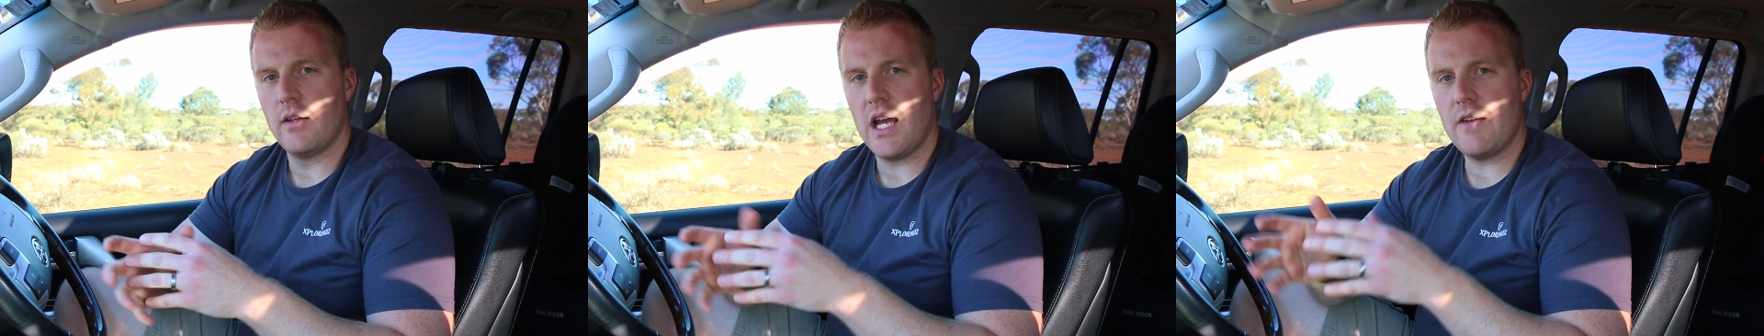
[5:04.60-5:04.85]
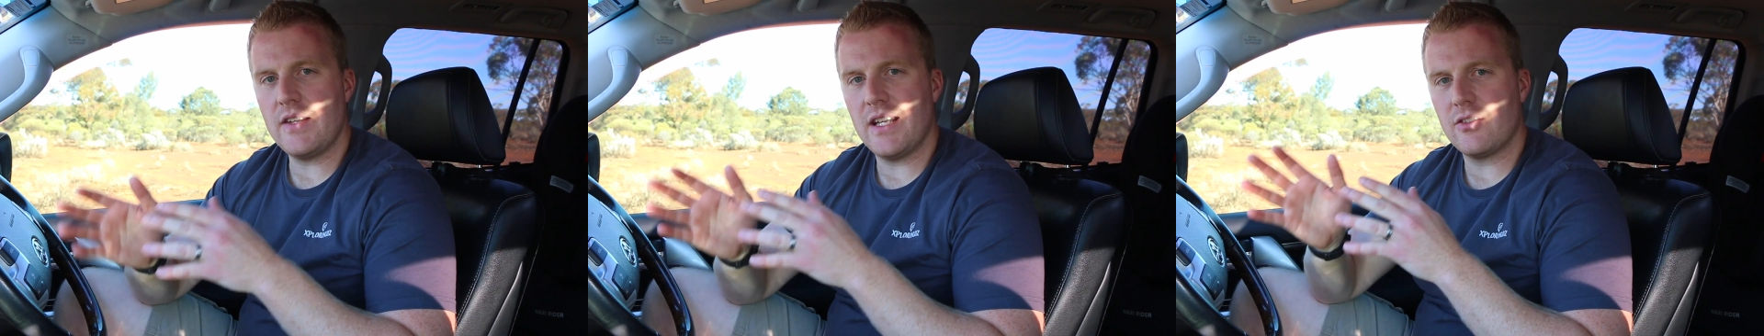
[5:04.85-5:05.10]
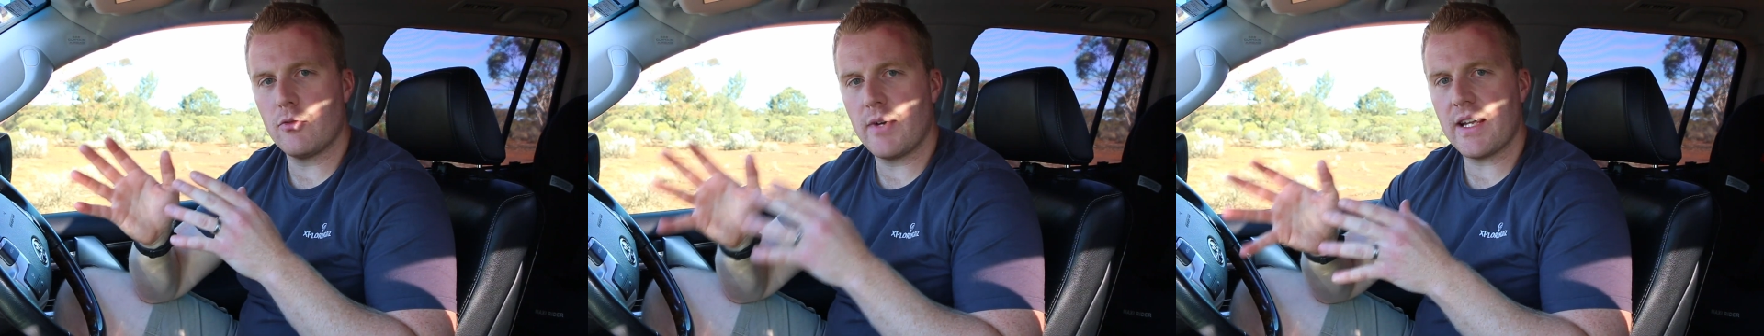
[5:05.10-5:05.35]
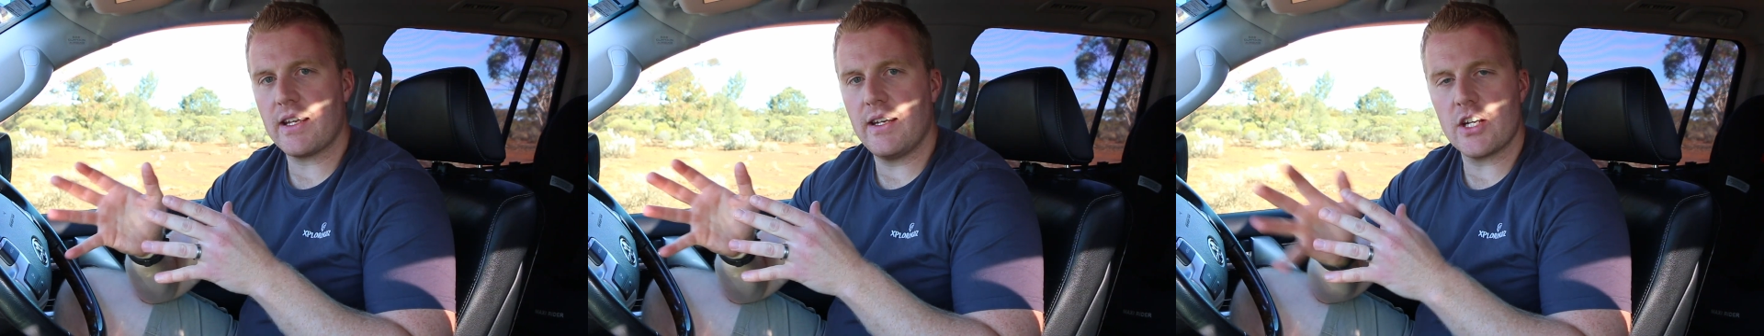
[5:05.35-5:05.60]
Having that
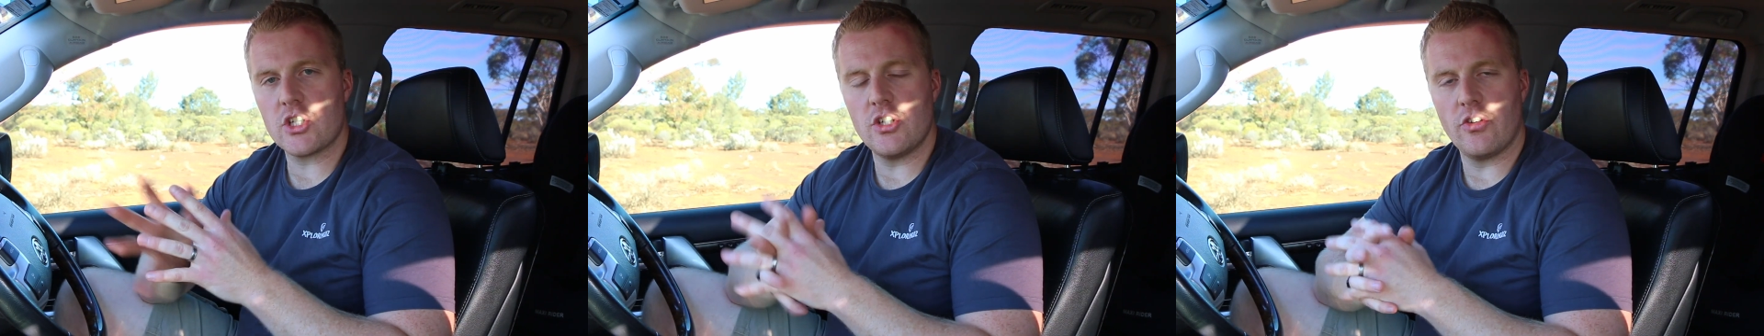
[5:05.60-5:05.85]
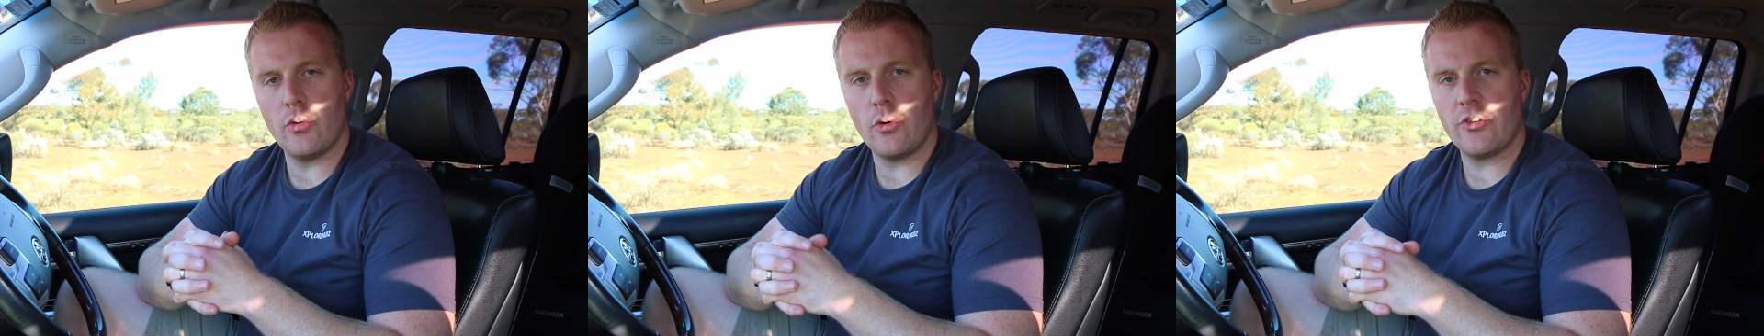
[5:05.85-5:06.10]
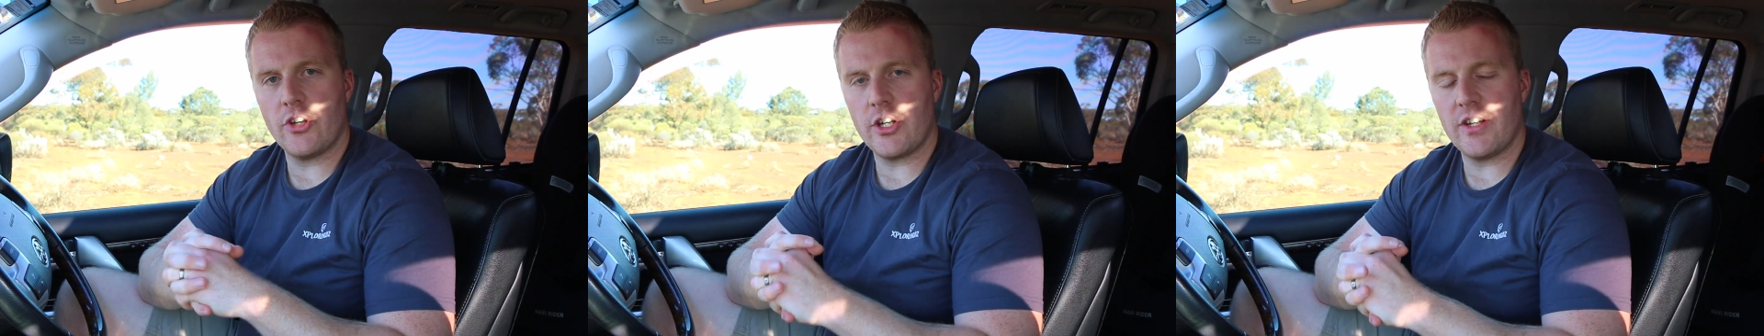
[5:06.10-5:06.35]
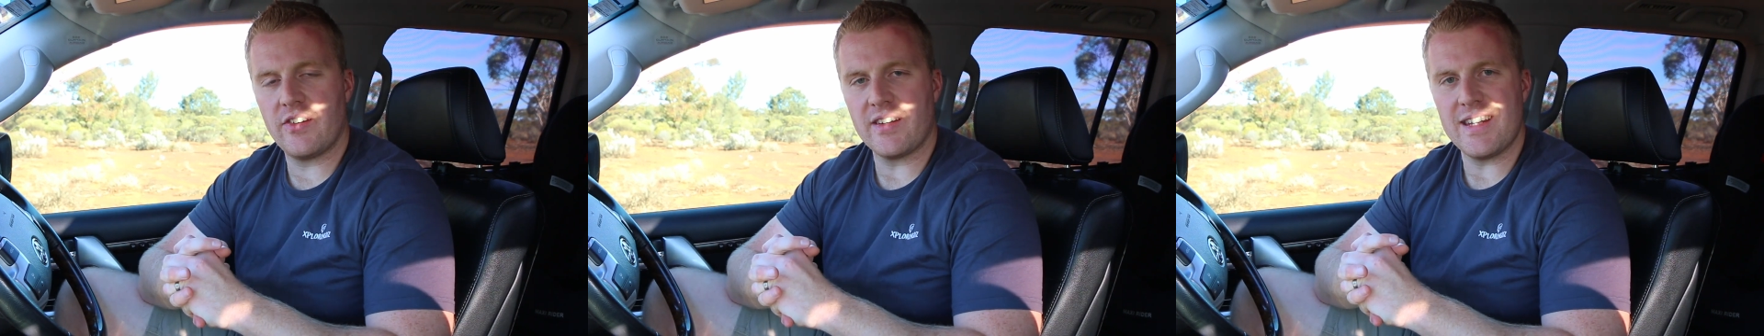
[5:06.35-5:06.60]
direct connection is also going
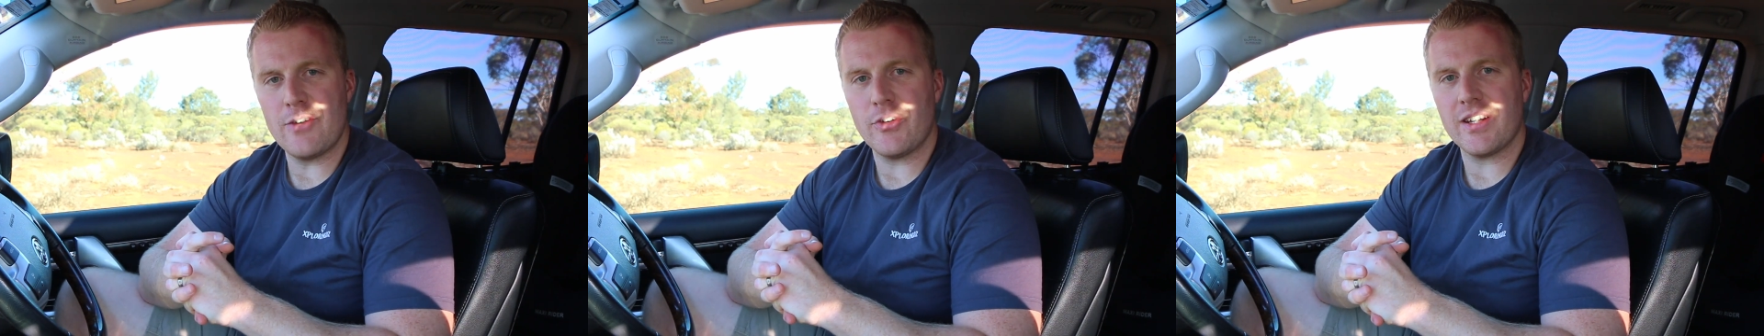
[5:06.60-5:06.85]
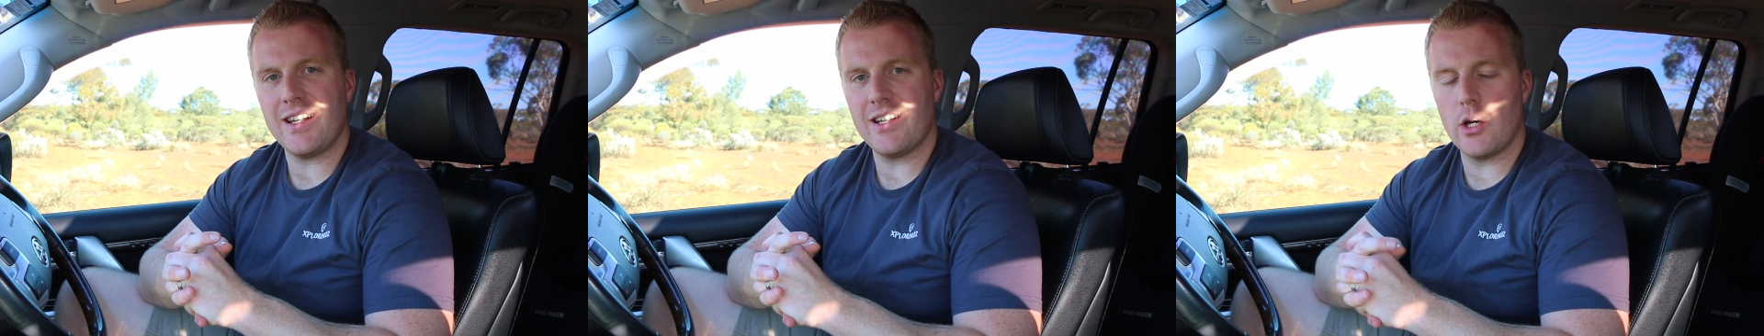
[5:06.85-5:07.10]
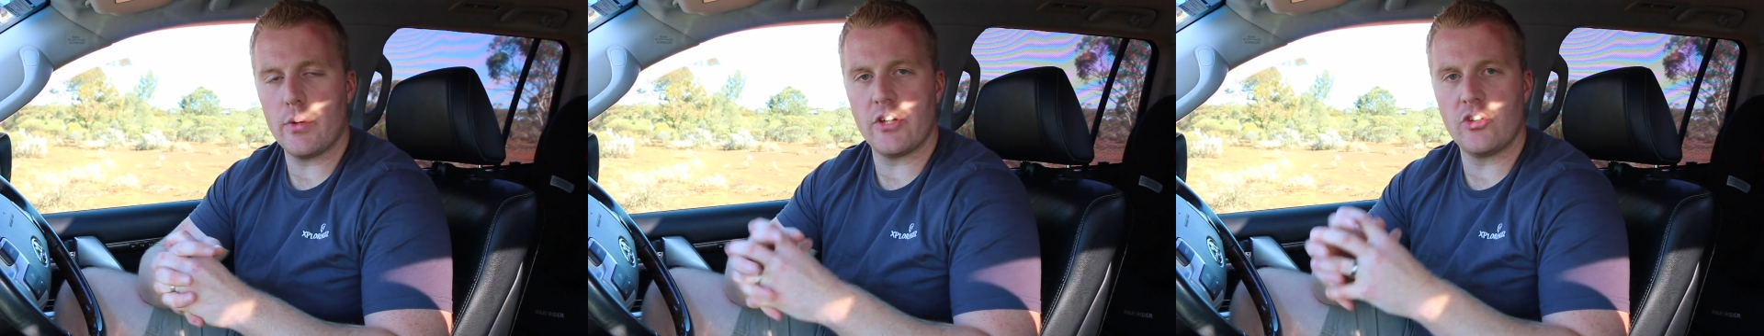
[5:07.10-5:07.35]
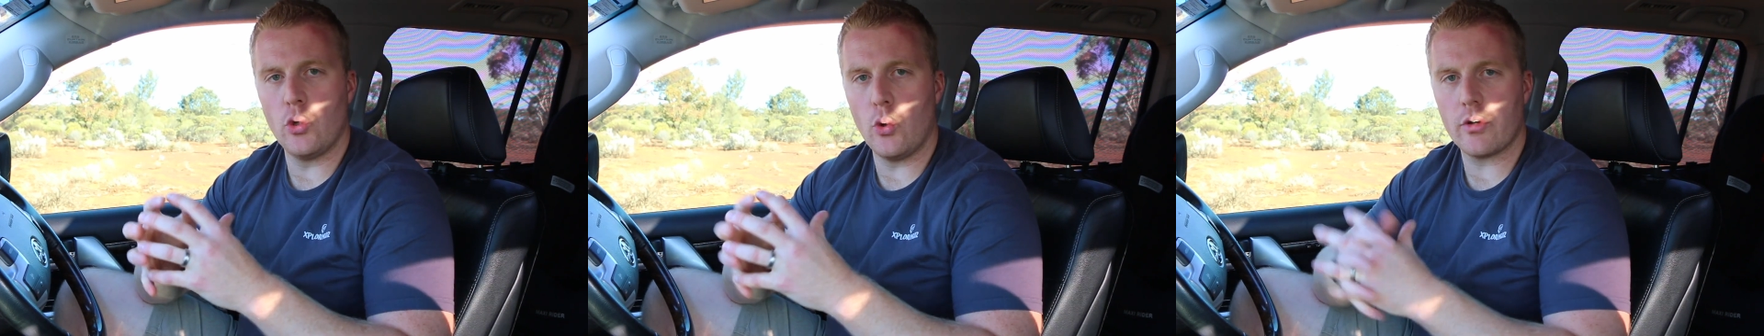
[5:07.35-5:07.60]
to significantly lower the
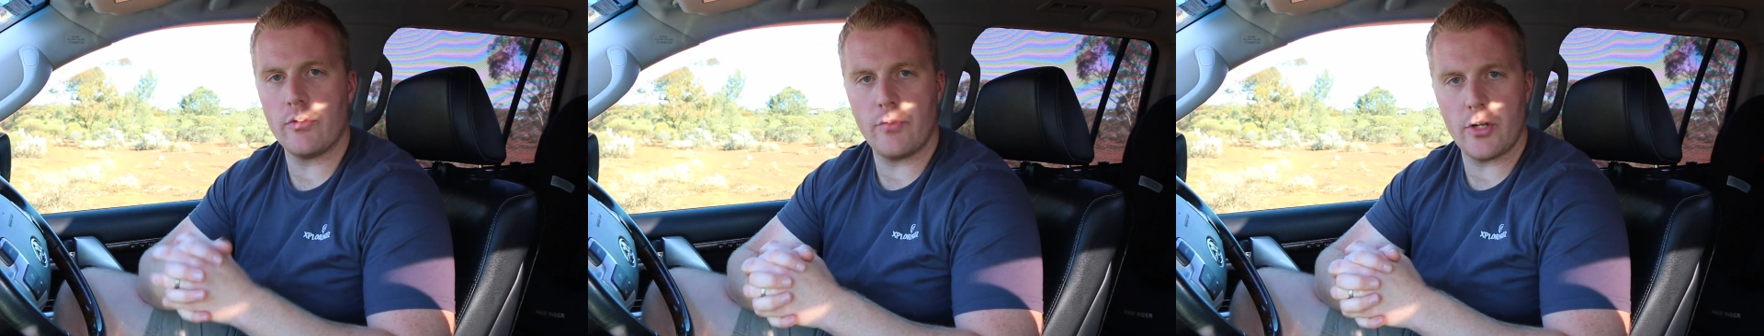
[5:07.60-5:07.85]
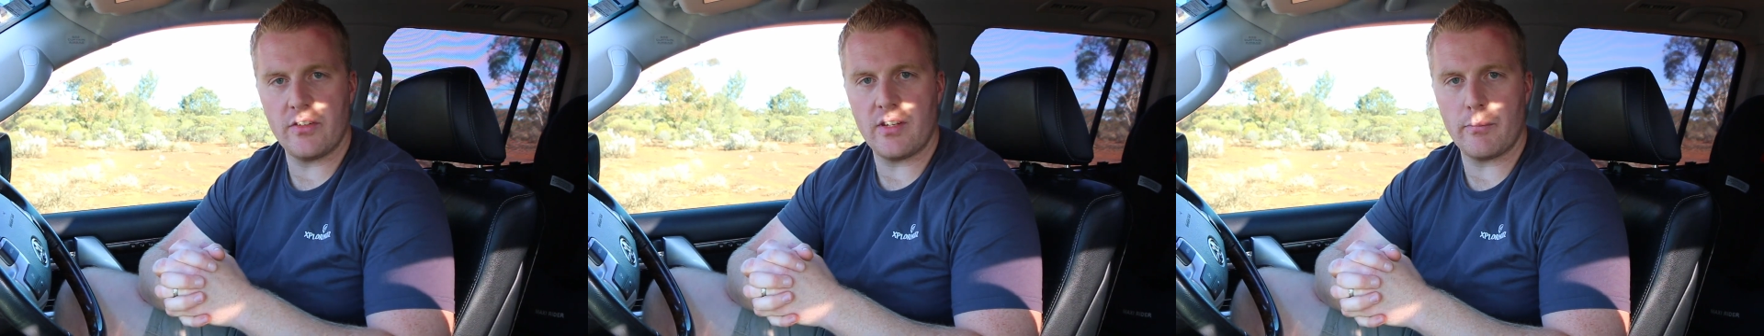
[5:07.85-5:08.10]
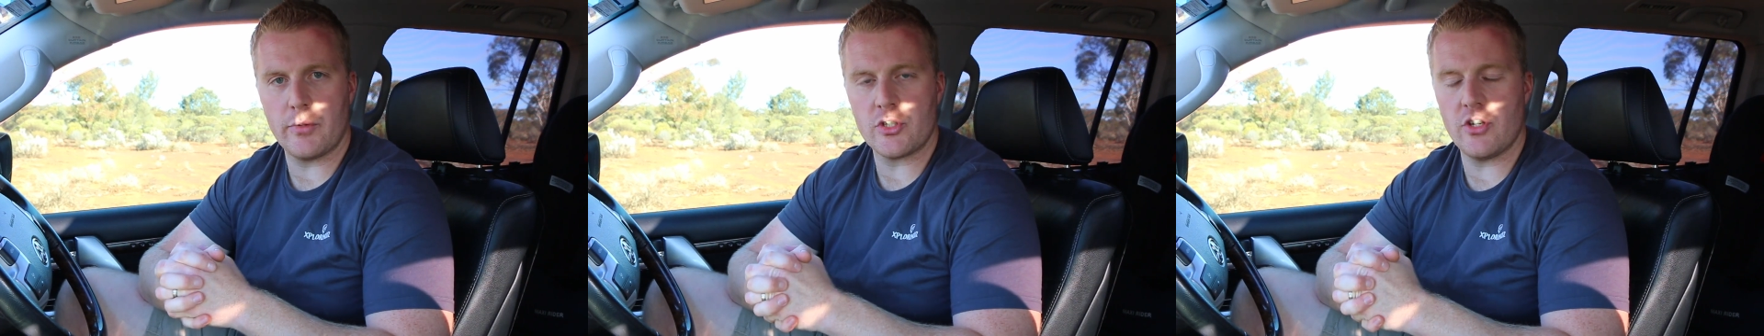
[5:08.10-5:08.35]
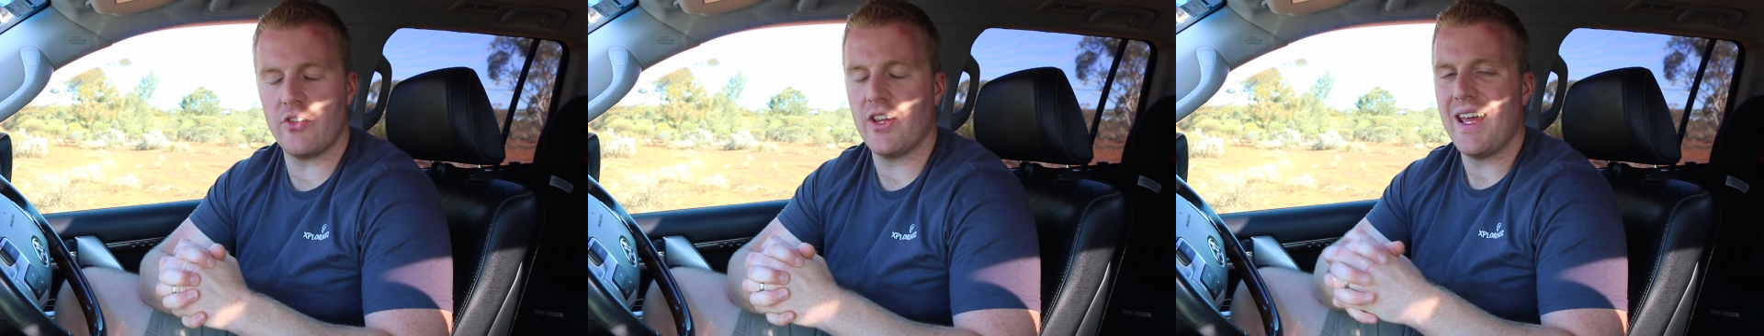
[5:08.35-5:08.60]
torque converter
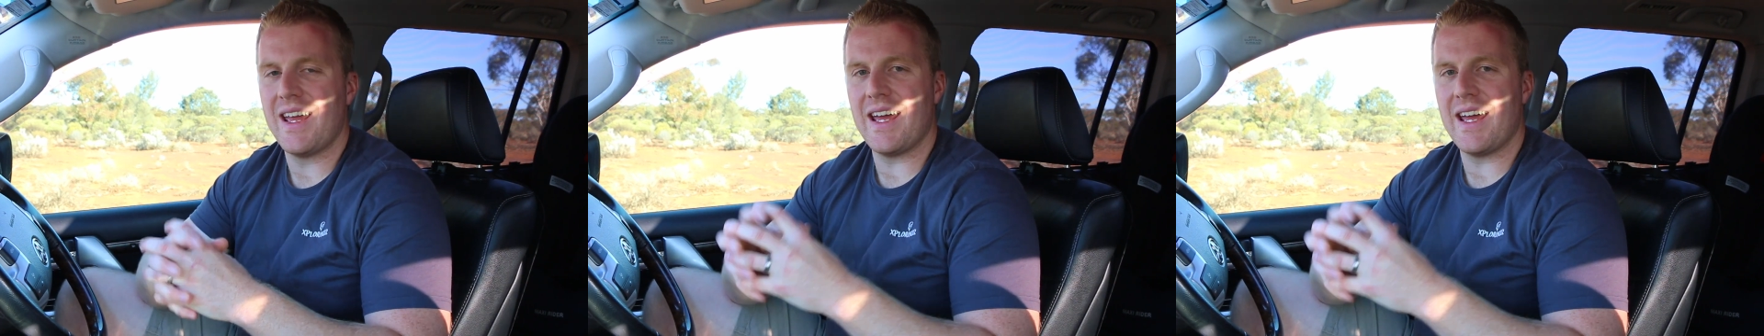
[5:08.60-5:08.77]
temperatures